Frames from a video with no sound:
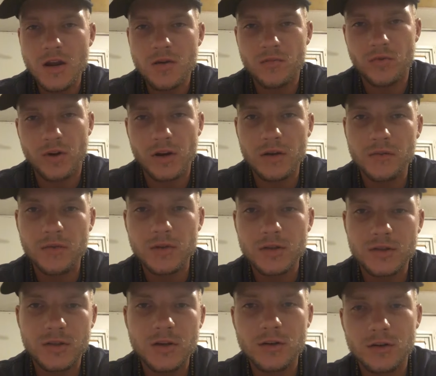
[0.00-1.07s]
Praying for the
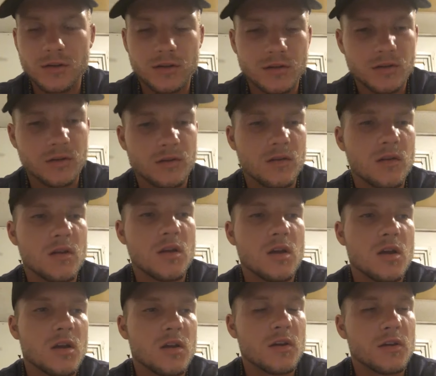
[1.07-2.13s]
sinners.
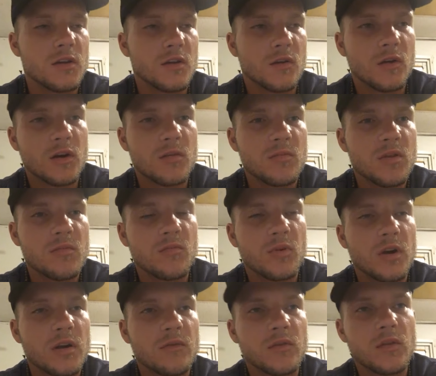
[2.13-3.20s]
You know what I mean?
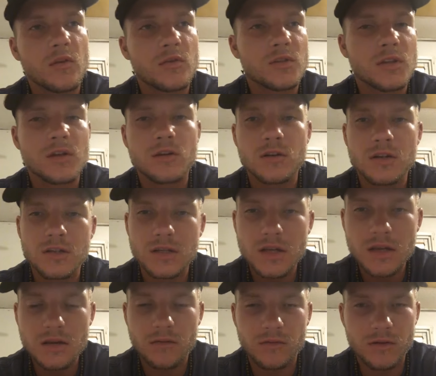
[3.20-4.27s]
Praying for those that are
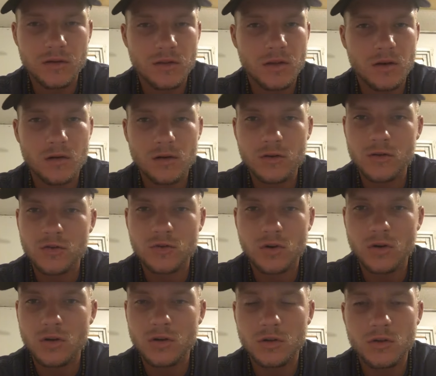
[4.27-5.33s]
deceived, that are under
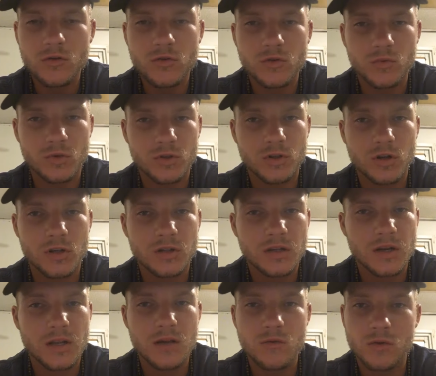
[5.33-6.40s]
strong delusion, which God
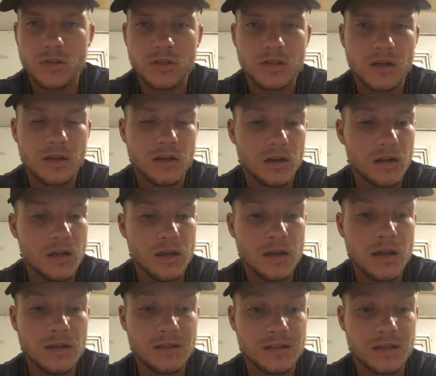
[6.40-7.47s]
said He would send, and He
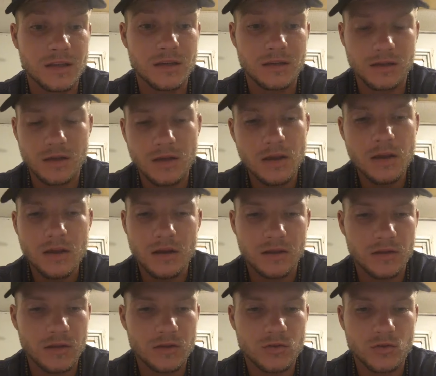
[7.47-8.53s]
has sent. And
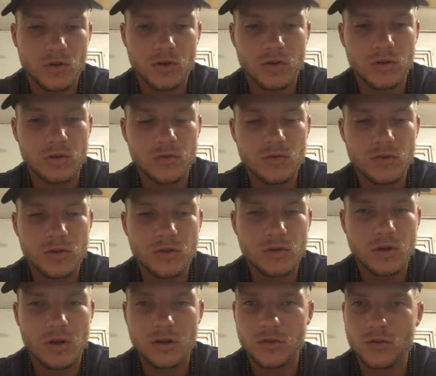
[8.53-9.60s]
that strong delusion,
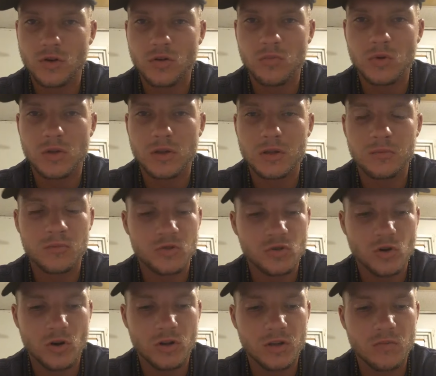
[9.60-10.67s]
I
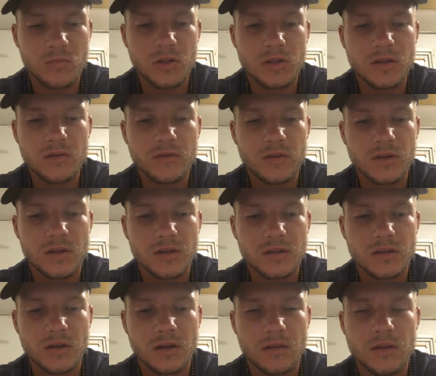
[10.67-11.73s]
strongly believe, is
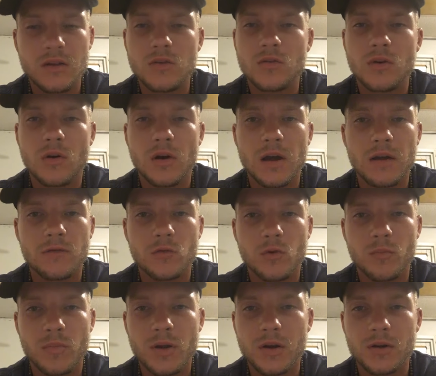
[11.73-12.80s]
that you don't have to
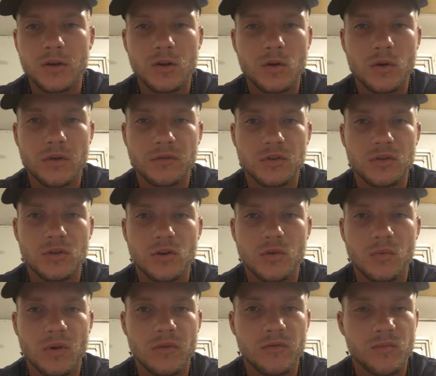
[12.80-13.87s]
repent. You don't have to turn
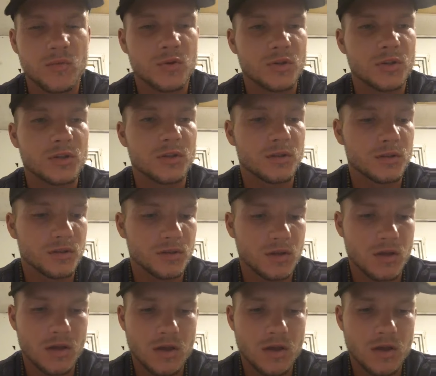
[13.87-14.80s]
away from your sins.